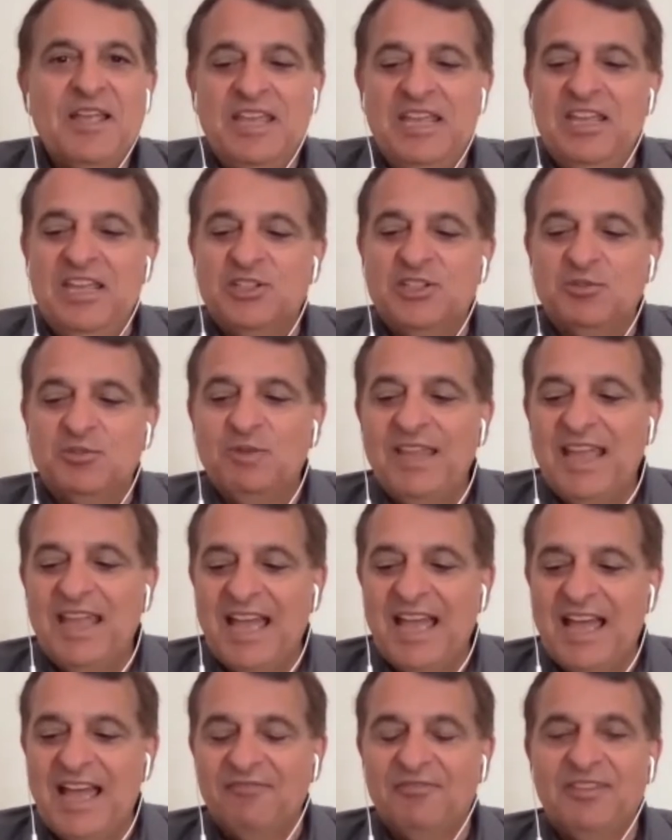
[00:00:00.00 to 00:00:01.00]
is we
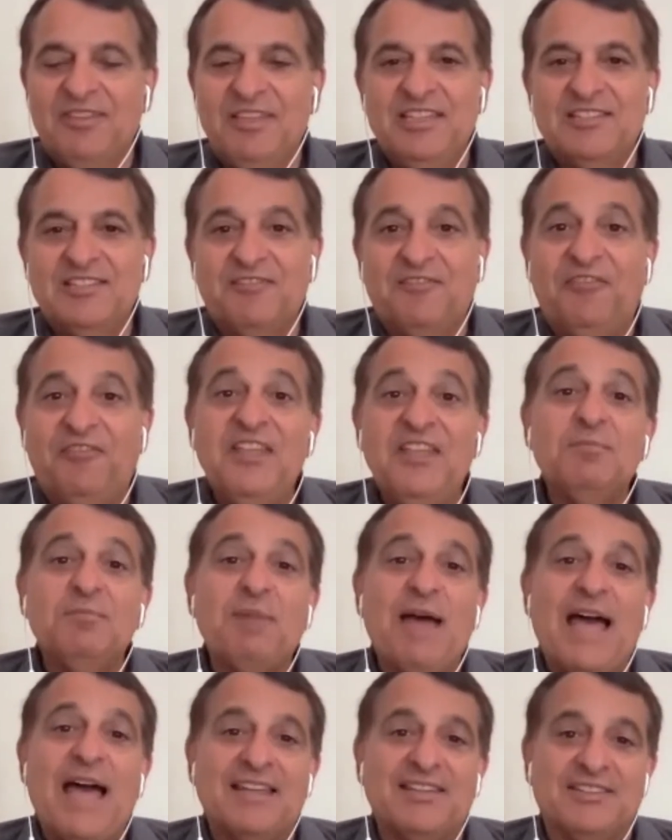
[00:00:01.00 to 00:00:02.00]
have this
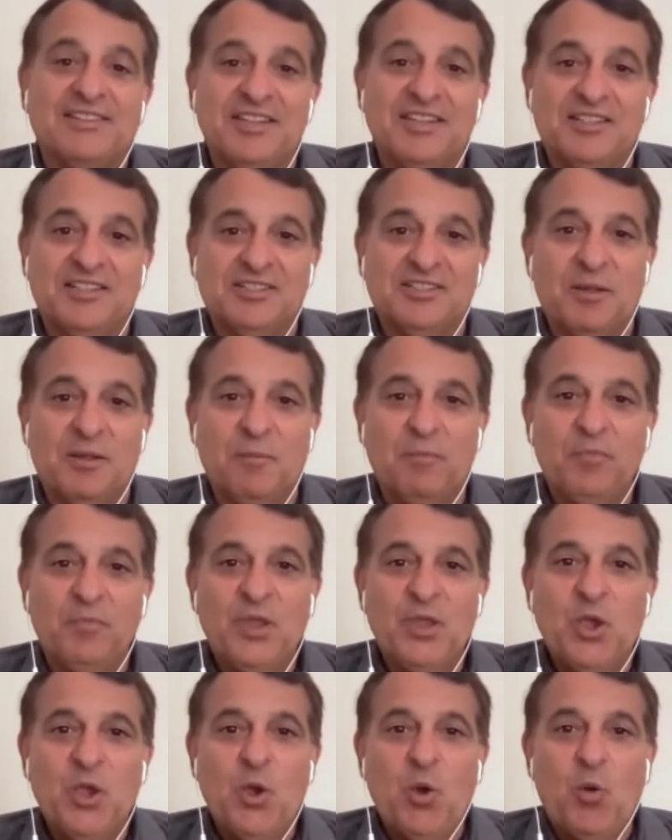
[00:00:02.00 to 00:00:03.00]
feedback system
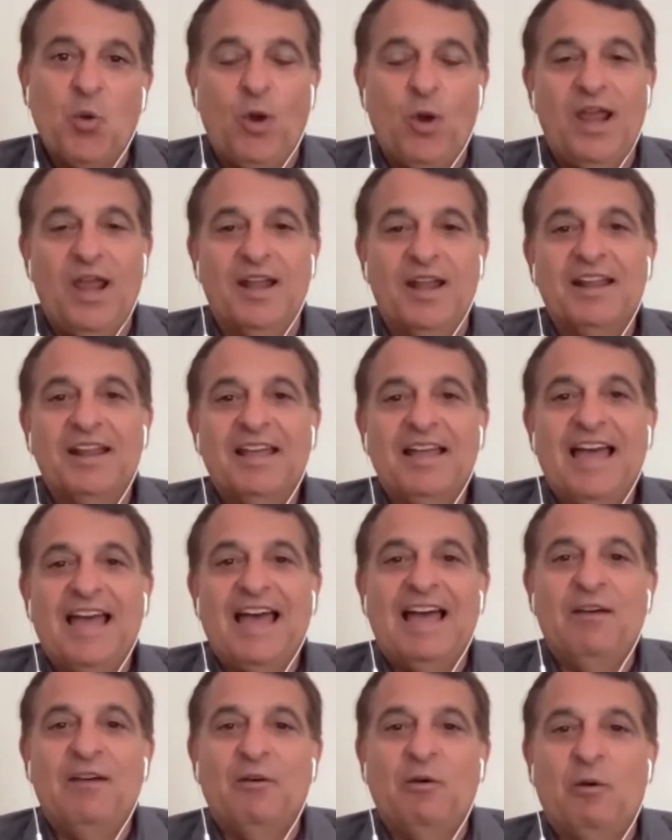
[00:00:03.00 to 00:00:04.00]
where
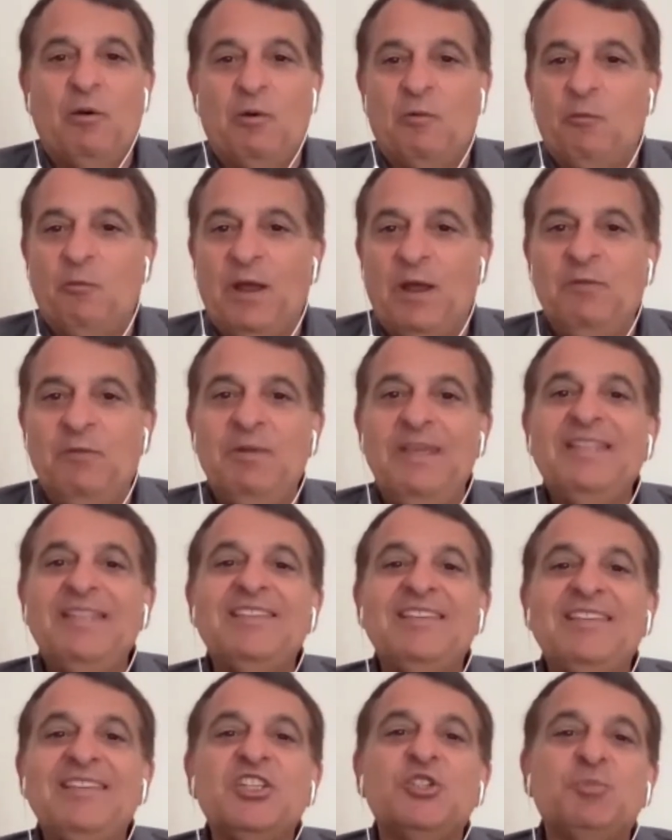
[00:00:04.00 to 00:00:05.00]
when we
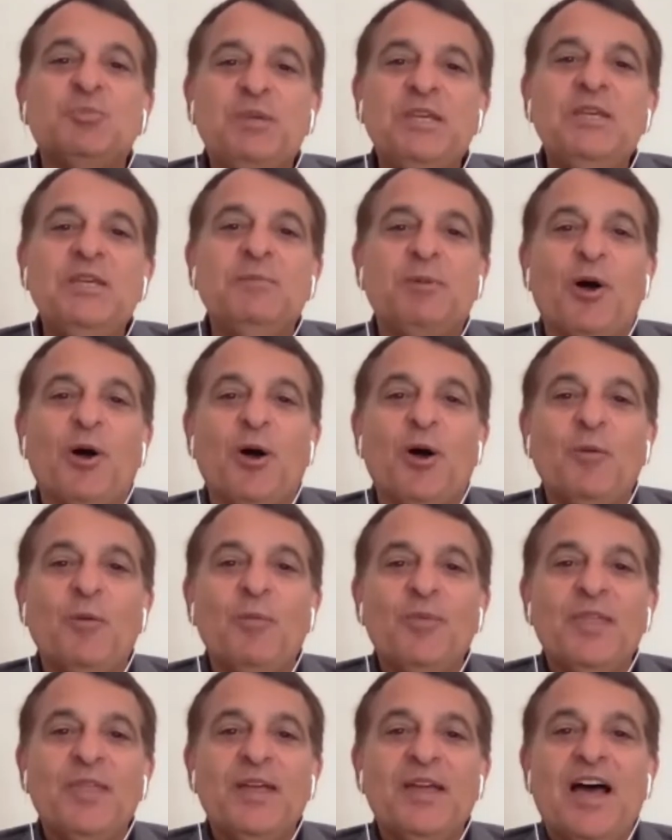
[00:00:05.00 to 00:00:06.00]
teach people
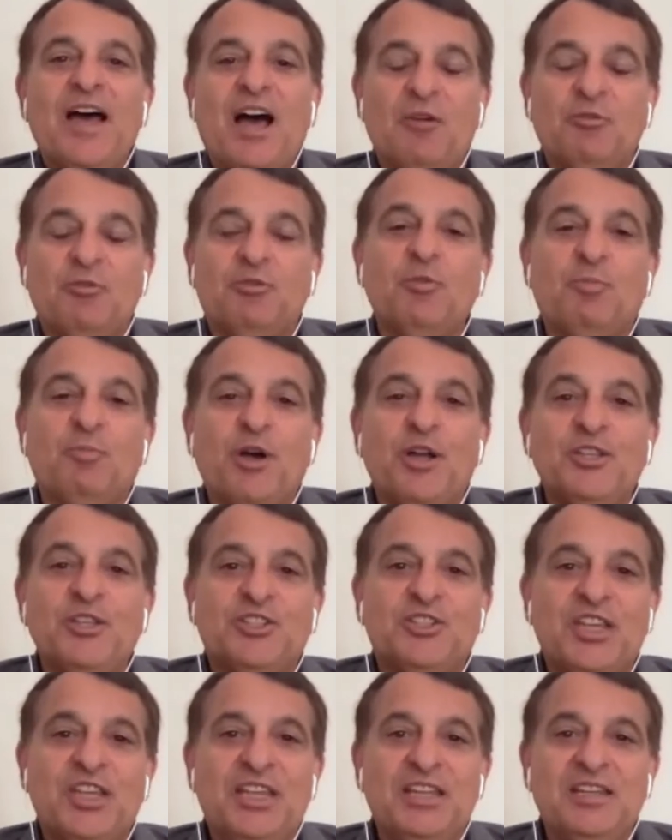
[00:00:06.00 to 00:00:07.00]
how to
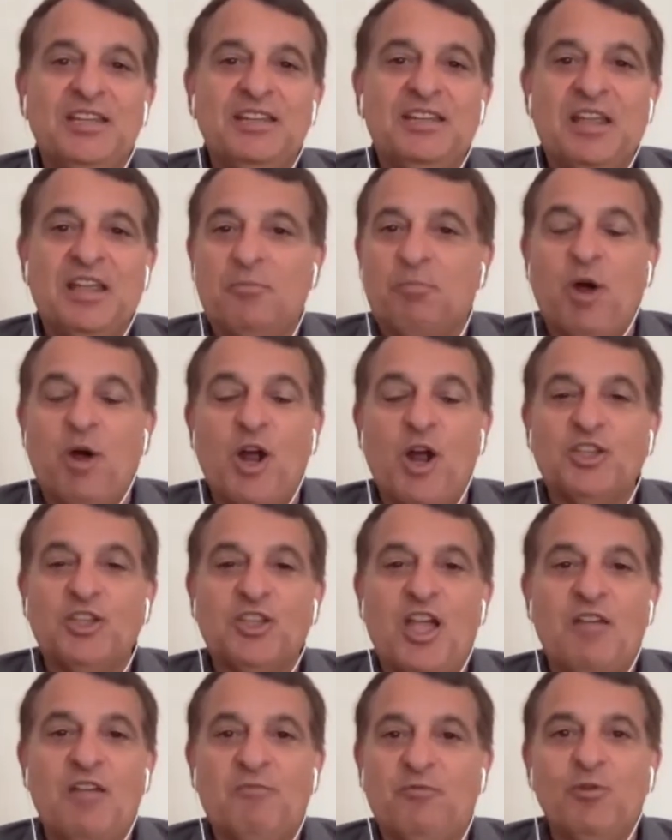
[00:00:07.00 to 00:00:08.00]
punch in their
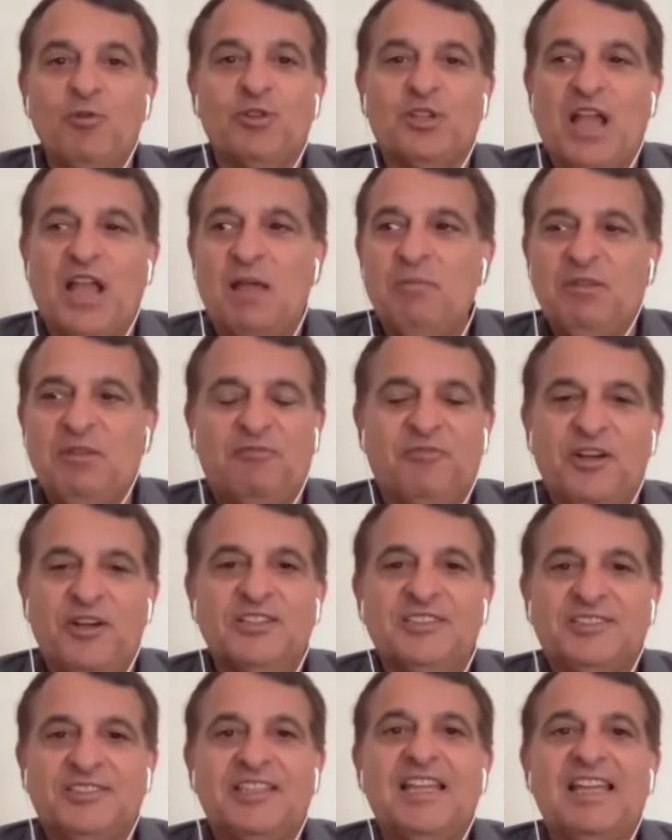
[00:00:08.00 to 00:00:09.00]
part-time, full-time, the
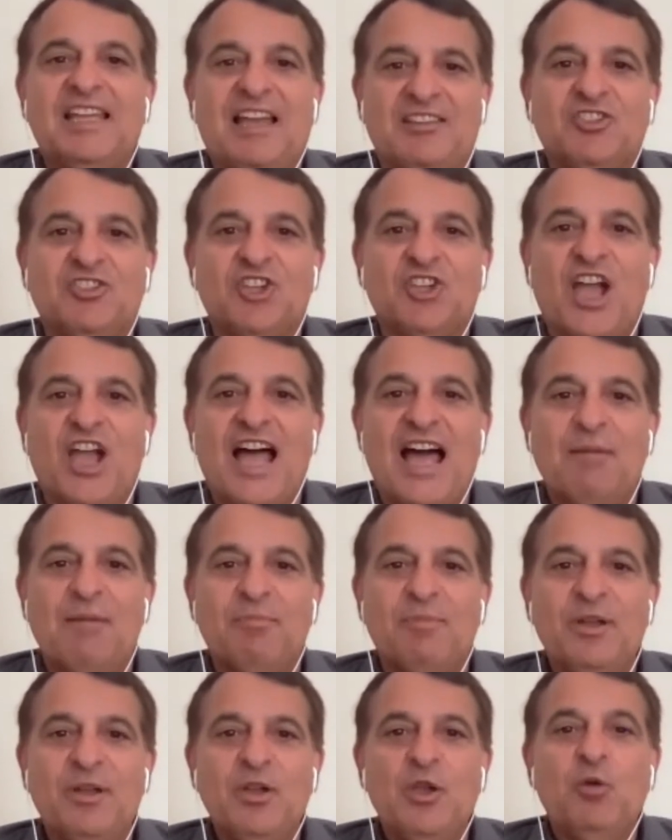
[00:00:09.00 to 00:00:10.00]
first day at job,
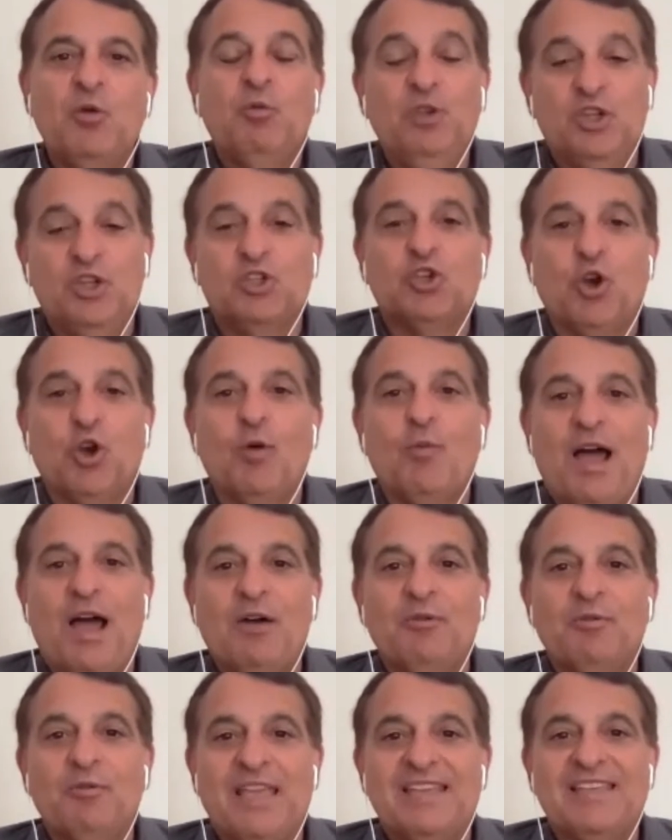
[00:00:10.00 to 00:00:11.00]
we show them
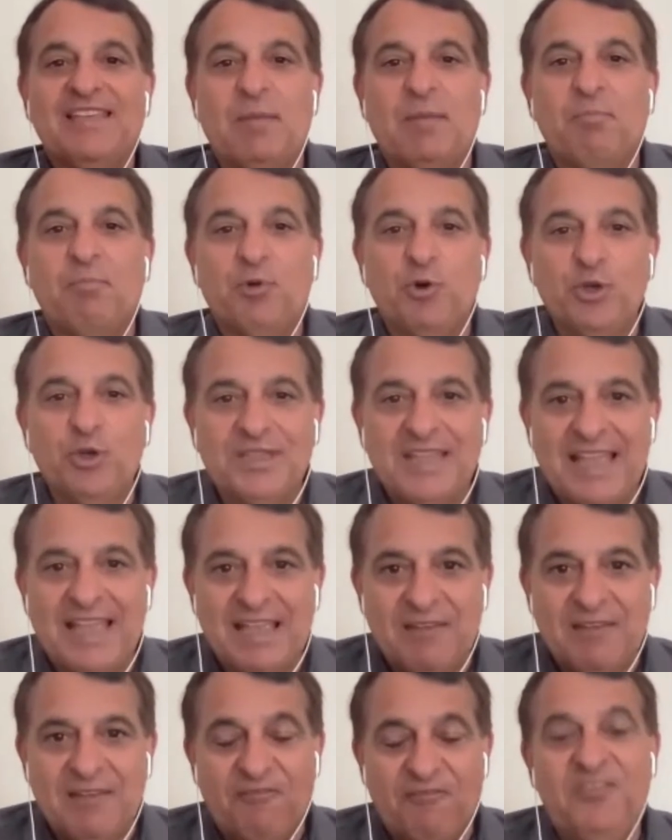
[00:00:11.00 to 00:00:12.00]
how they can put
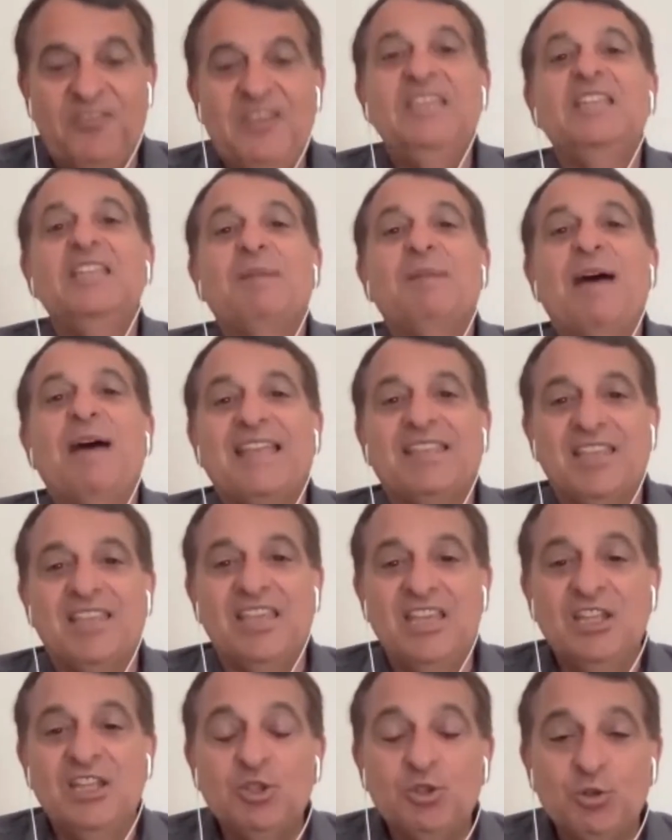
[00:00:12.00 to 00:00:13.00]
a feedback
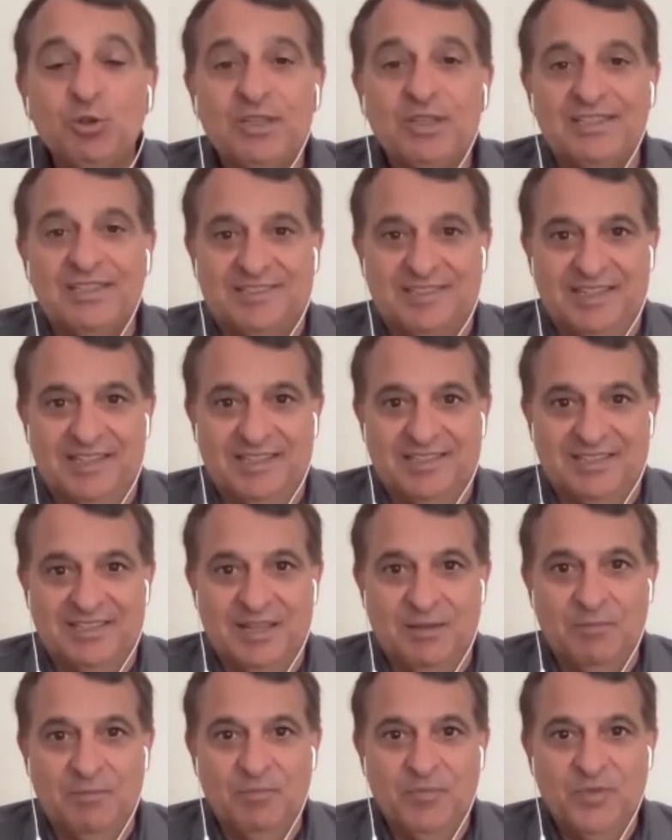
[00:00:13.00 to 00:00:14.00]
into the
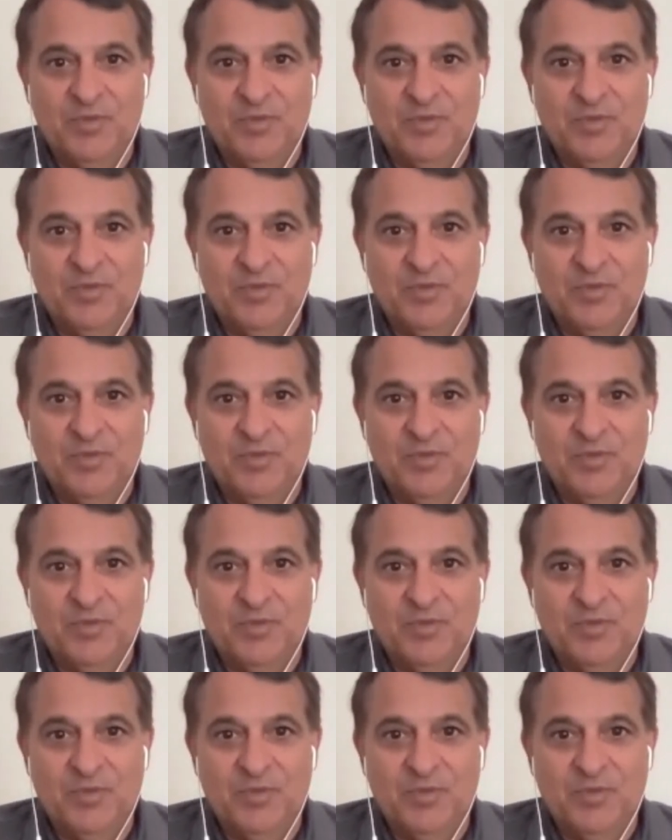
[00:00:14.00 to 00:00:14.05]
system,